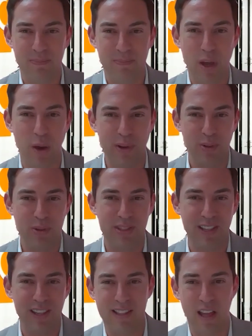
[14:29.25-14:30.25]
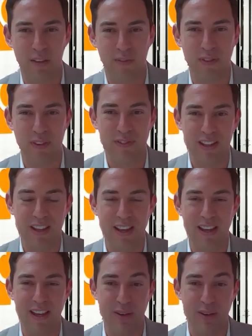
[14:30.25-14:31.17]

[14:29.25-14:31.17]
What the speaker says: No one else sees that 50 there.